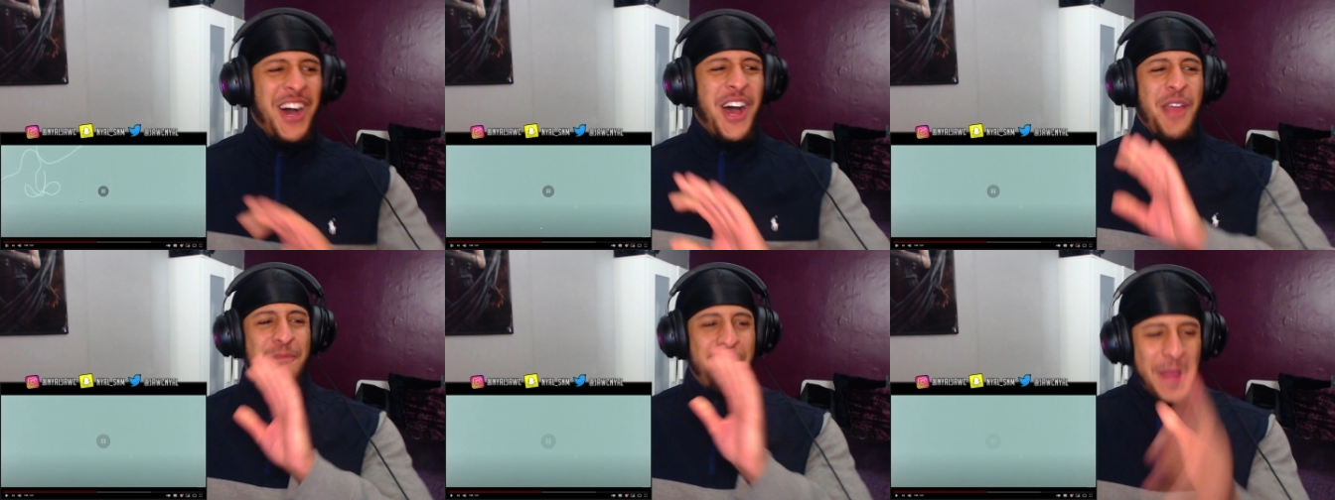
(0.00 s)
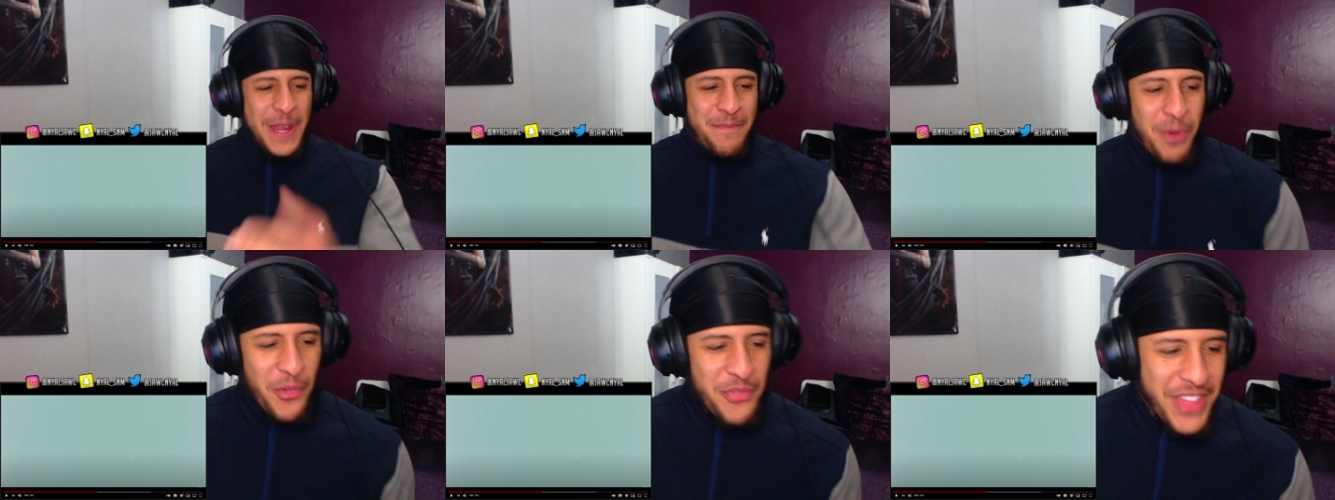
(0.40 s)

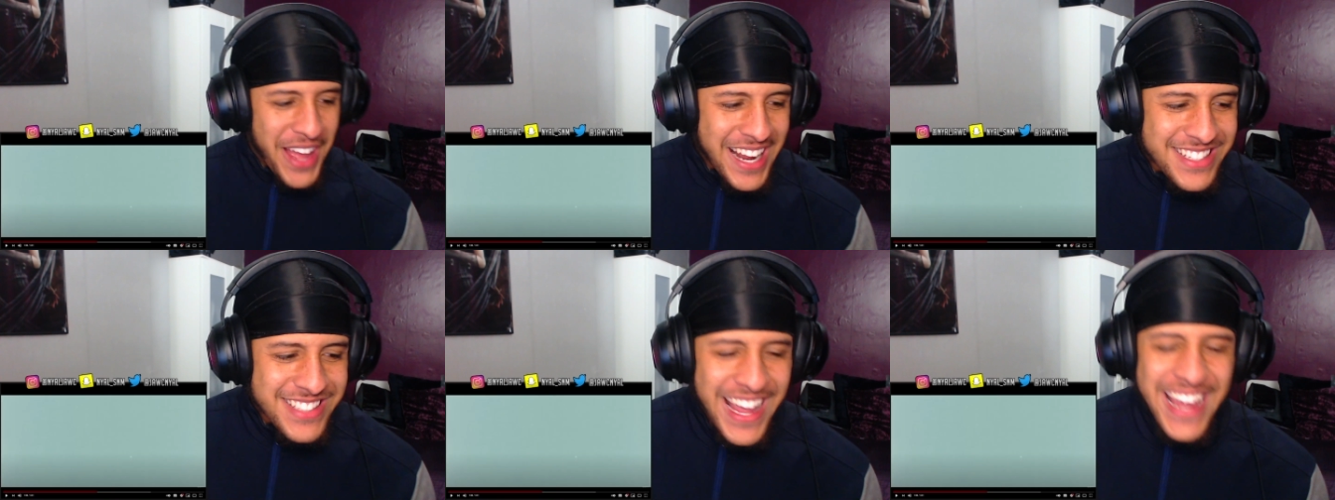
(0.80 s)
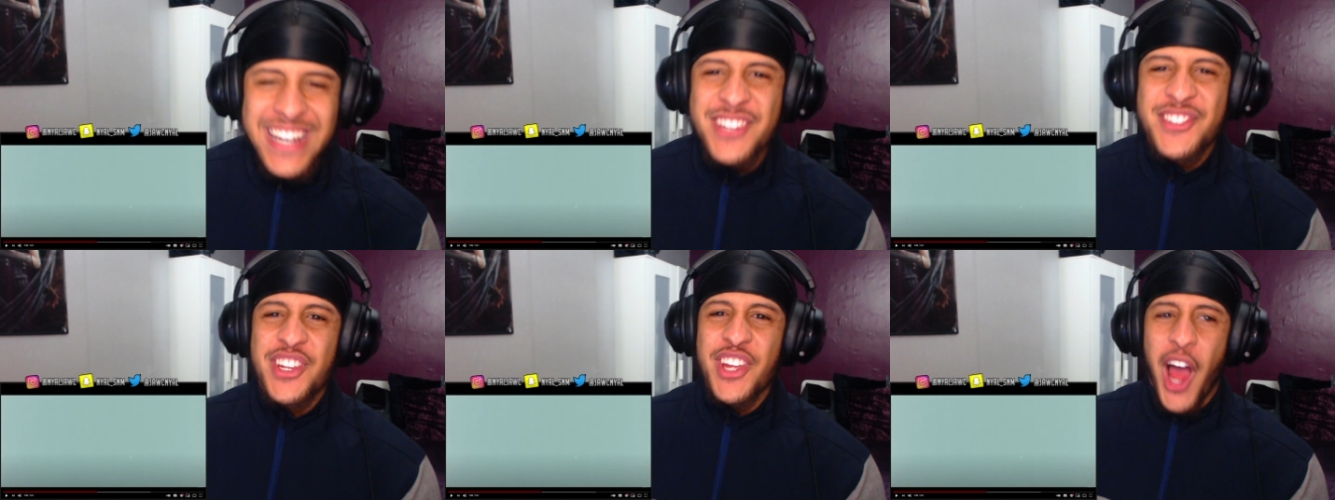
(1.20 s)
people, that is the
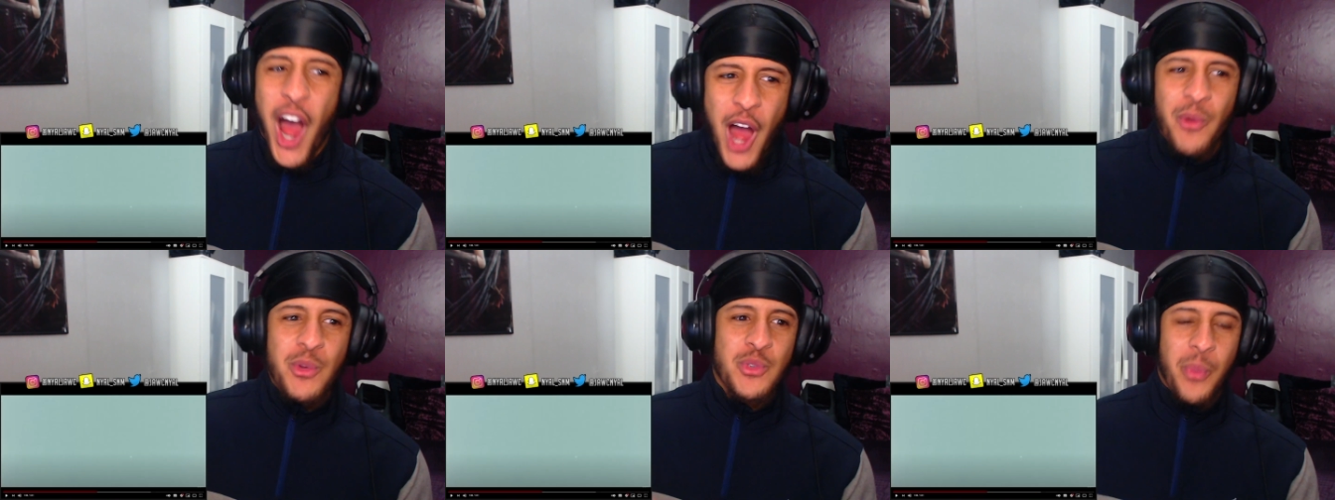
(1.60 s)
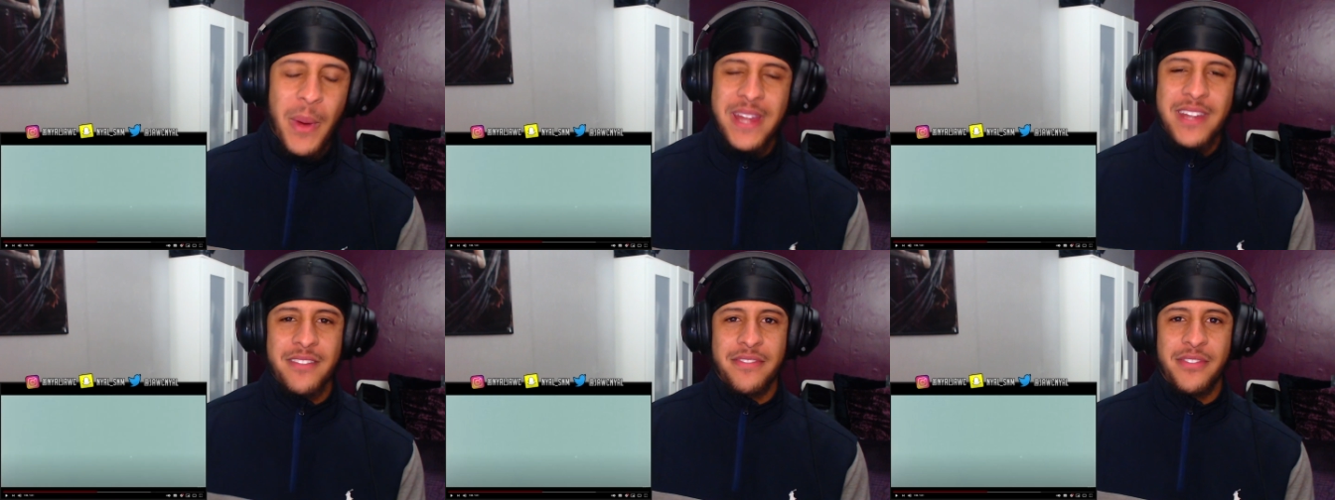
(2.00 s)
energy I was
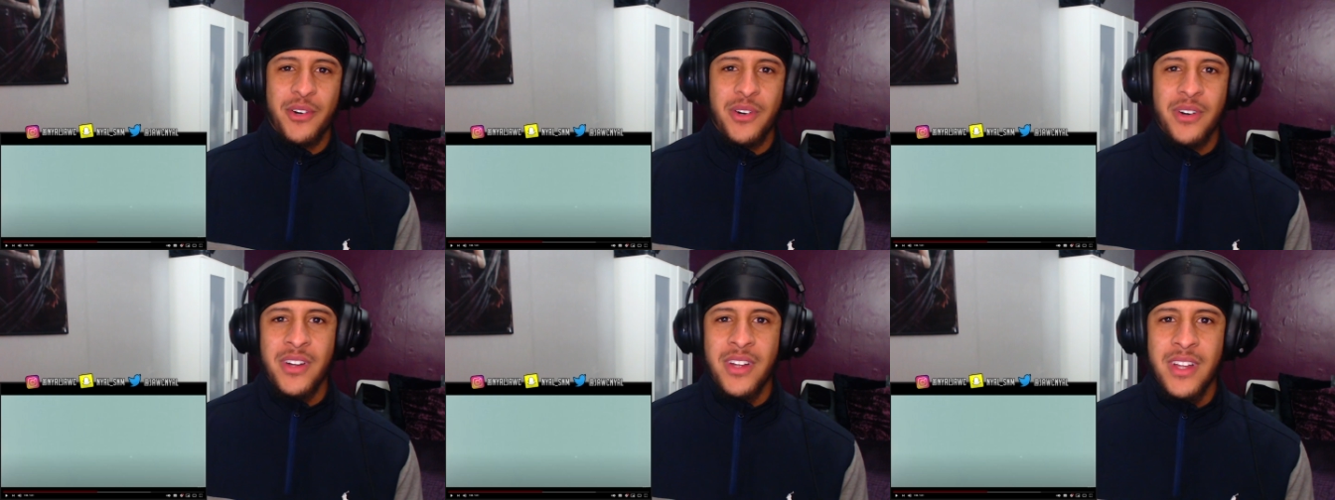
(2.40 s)
waiting for.